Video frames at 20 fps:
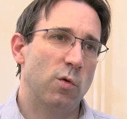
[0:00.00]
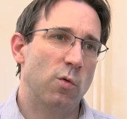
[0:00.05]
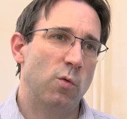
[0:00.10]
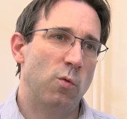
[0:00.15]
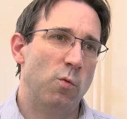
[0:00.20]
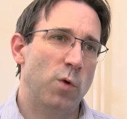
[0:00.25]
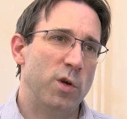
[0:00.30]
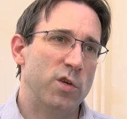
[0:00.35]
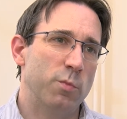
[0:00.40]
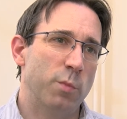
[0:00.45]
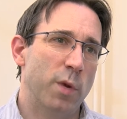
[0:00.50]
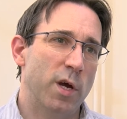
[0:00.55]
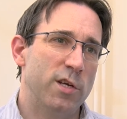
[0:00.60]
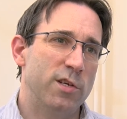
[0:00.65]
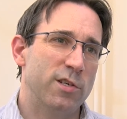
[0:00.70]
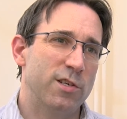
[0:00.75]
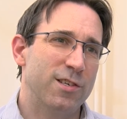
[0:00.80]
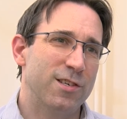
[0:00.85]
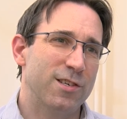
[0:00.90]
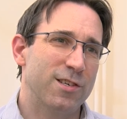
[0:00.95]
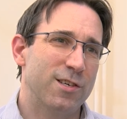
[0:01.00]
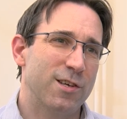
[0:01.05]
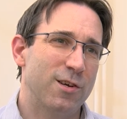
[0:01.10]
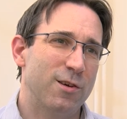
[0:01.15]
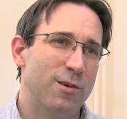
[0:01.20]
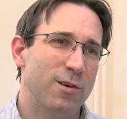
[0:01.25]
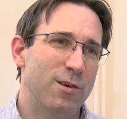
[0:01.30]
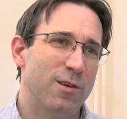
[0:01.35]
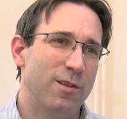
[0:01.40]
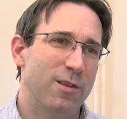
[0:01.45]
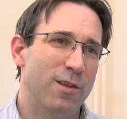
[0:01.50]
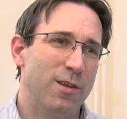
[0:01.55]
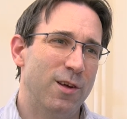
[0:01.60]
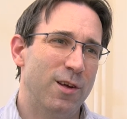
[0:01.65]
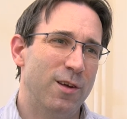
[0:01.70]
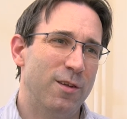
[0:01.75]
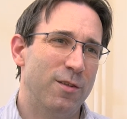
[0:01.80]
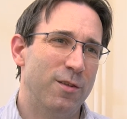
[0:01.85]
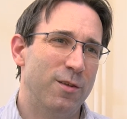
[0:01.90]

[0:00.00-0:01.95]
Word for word: which patients who uh,